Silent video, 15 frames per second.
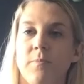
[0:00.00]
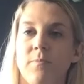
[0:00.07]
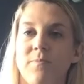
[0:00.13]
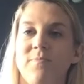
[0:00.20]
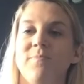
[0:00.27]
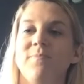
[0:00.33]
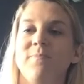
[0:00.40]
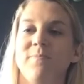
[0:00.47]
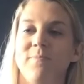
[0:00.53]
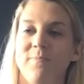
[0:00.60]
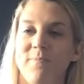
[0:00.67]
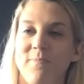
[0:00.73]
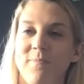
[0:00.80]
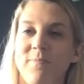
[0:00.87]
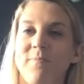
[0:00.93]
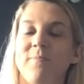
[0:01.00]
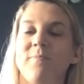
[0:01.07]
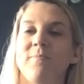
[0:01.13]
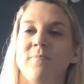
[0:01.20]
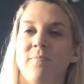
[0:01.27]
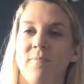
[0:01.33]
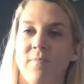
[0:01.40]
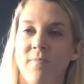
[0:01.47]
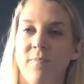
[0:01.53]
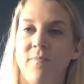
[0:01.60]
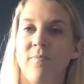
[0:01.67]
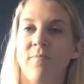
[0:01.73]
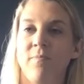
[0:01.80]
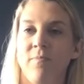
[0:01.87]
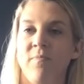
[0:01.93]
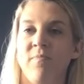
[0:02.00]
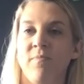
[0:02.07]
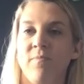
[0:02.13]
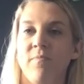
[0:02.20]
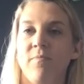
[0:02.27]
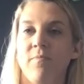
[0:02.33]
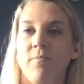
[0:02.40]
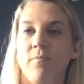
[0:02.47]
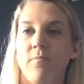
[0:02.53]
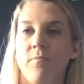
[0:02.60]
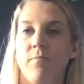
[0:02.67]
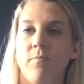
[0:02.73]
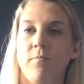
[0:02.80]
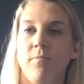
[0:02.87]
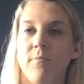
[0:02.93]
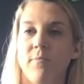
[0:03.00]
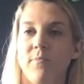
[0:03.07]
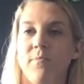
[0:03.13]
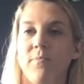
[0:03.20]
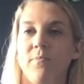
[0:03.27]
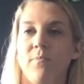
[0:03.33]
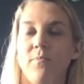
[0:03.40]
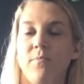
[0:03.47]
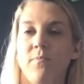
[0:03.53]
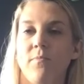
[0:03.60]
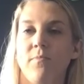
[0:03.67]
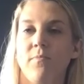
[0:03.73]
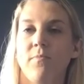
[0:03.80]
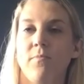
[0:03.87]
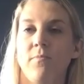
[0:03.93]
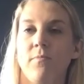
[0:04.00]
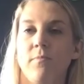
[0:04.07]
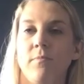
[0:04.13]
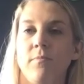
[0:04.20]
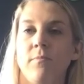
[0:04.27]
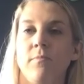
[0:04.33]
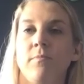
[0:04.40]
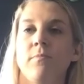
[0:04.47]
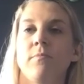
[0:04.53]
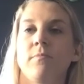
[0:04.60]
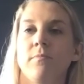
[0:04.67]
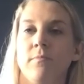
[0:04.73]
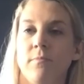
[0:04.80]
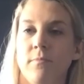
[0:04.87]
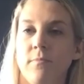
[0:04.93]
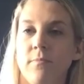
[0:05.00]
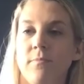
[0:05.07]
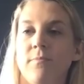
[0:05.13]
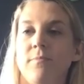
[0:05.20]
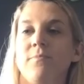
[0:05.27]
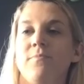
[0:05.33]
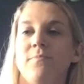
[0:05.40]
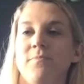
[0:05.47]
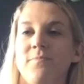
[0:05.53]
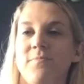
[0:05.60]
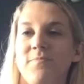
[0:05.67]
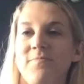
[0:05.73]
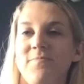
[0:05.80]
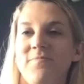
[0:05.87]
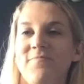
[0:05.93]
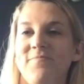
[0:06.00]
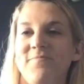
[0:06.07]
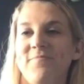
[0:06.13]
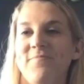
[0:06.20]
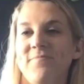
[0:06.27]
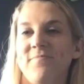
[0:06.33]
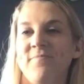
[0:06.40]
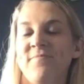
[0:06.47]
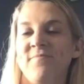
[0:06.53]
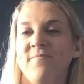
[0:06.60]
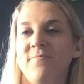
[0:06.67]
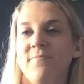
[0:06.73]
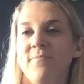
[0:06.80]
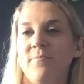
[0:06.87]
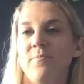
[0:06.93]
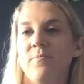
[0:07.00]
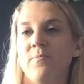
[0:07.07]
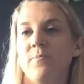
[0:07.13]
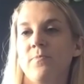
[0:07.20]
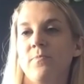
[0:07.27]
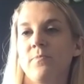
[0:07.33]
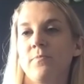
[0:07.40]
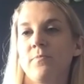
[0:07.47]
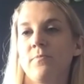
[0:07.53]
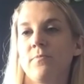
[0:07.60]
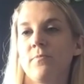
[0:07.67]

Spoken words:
This person isn't speaking.